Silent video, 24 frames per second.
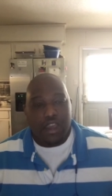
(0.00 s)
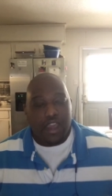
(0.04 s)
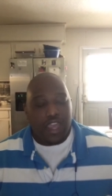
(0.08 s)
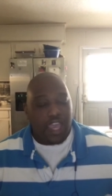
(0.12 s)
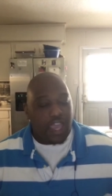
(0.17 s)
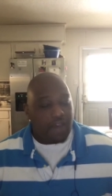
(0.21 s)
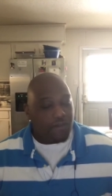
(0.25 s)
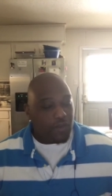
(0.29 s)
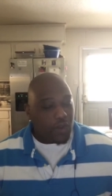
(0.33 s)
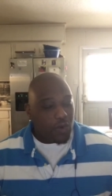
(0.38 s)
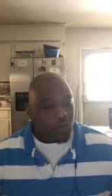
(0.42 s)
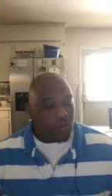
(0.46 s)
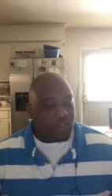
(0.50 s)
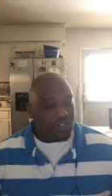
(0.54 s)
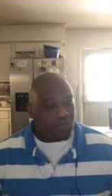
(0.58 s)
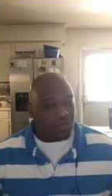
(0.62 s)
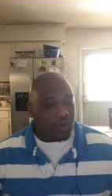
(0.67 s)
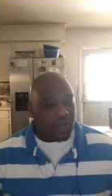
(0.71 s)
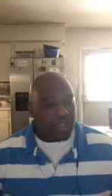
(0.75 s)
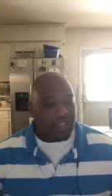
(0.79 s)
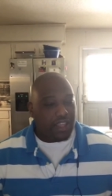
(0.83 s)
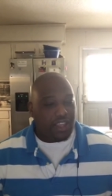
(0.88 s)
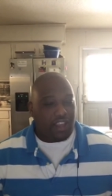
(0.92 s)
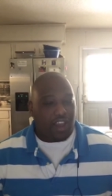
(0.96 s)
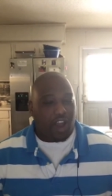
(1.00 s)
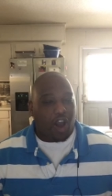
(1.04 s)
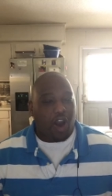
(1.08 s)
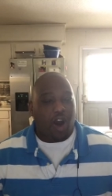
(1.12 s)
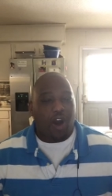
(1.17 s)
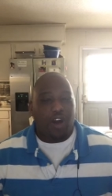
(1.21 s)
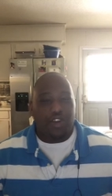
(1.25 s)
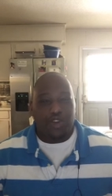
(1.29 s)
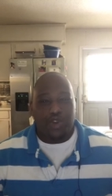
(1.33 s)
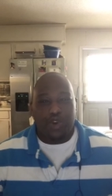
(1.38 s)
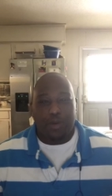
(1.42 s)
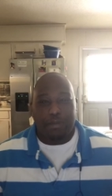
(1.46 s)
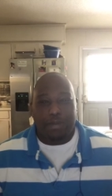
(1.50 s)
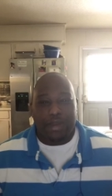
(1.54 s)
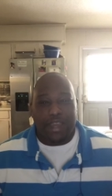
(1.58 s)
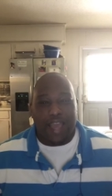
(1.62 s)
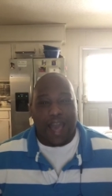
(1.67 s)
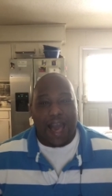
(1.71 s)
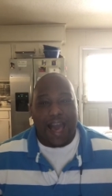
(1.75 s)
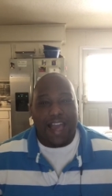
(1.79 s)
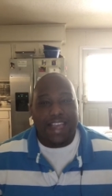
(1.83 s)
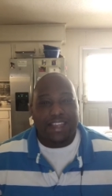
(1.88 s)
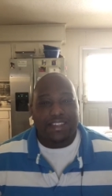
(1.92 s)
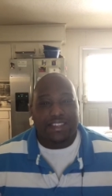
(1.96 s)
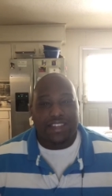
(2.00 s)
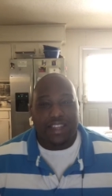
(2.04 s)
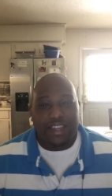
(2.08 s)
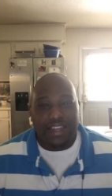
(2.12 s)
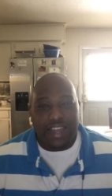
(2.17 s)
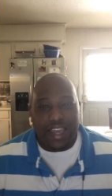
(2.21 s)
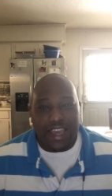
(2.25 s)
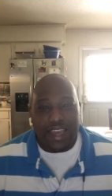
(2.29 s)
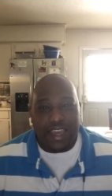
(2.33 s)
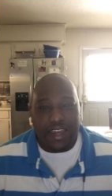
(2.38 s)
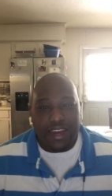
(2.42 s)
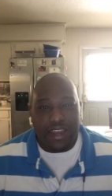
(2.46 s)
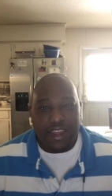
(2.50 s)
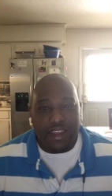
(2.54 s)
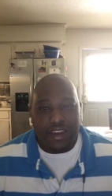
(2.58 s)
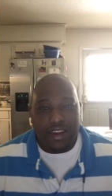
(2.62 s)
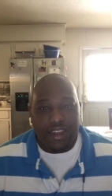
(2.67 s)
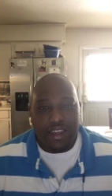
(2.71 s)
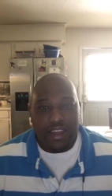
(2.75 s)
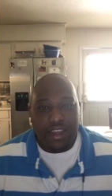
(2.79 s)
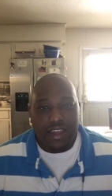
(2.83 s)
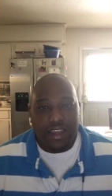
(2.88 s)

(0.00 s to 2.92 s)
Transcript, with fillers: If you was really called, you'll be isolated.